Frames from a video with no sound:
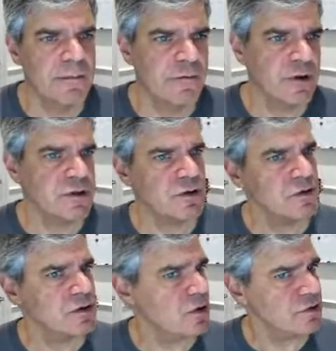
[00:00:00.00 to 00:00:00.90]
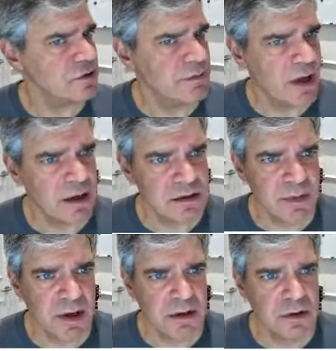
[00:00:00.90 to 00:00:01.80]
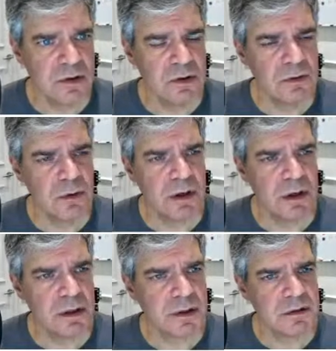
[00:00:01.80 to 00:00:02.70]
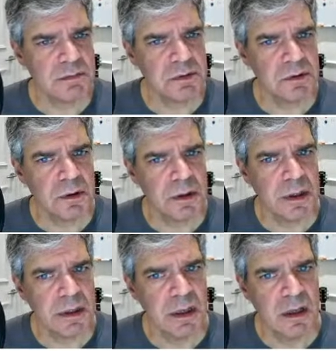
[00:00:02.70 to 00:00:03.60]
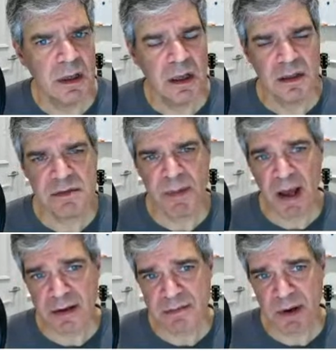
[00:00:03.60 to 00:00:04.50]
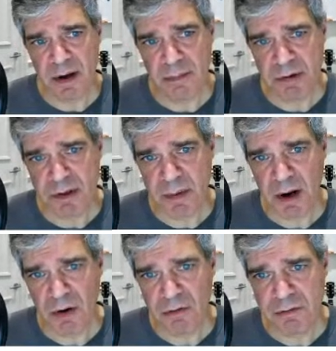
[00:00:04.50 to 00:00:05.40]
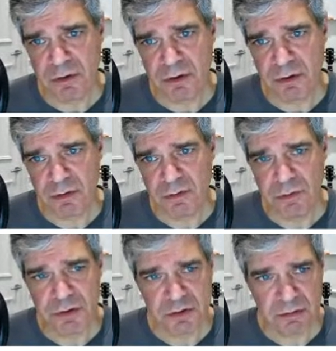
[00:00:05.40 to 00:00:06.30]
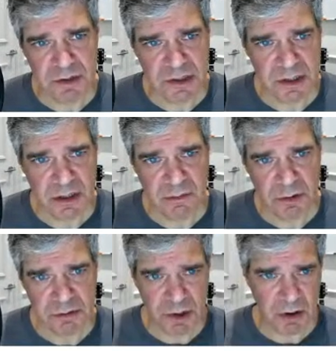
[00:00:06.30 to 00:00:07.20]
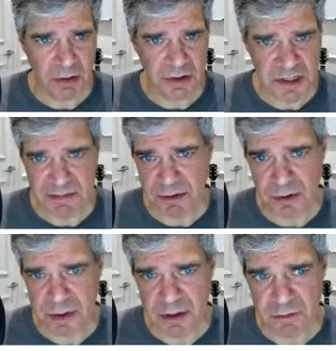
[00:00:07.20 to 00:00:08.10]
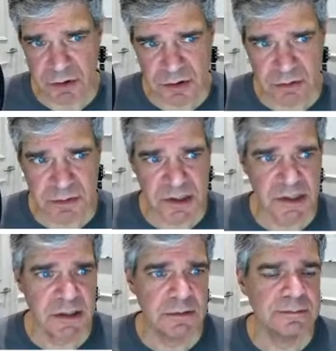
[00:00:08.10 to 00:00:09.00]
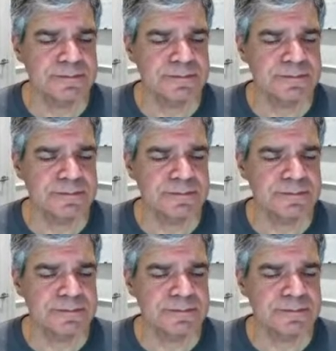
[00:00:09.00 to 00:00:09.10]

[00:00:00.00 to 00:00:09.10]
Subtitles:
Features, it's also managed by Google, one-click deploy. It's backed by a pretty powerful virtual machine, which we call the deep learning virtual machine.